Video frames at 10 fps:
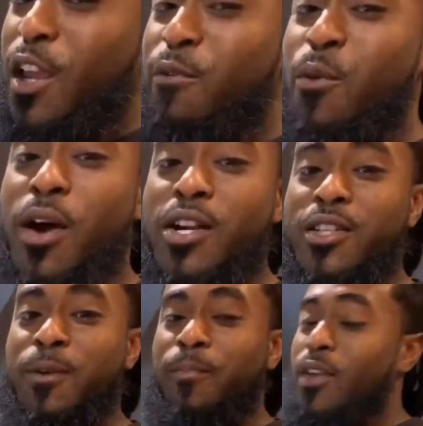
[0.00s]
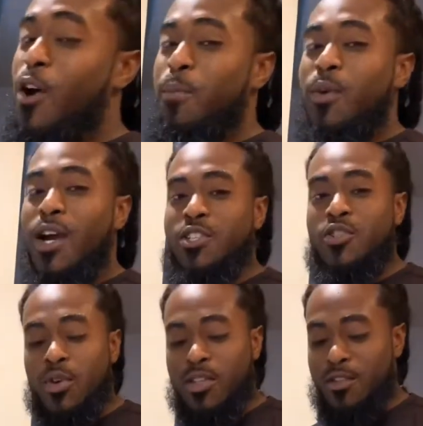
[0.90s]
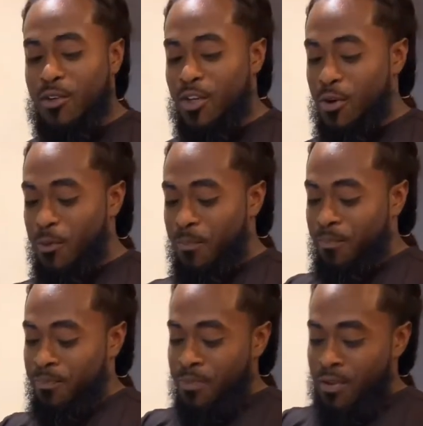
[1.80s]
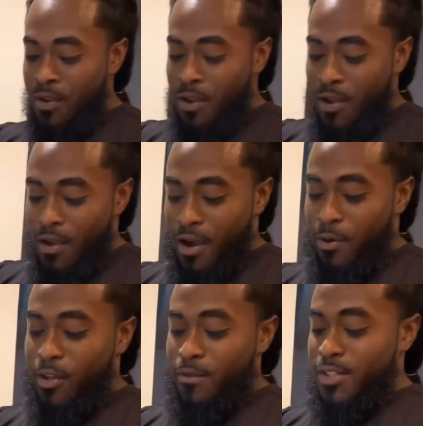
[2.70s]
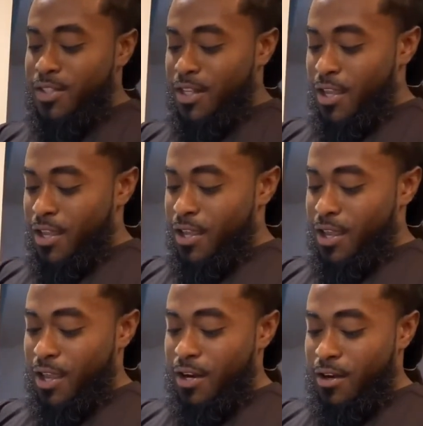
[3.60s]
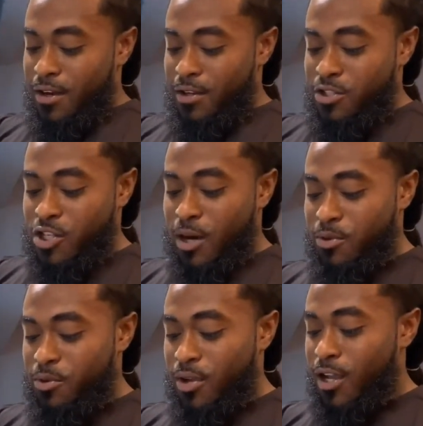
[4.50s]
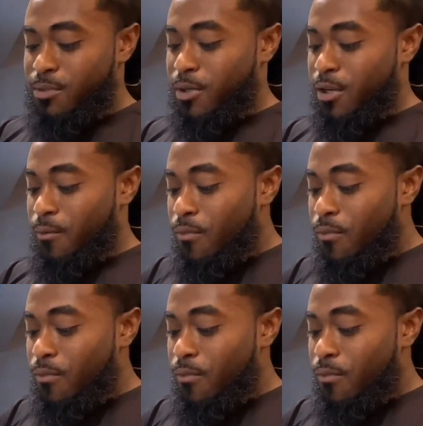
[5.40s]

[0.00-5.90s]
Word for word: you for watching. I hope you guys enjoyed this video. I would love to stay and uh, chat with you guys, but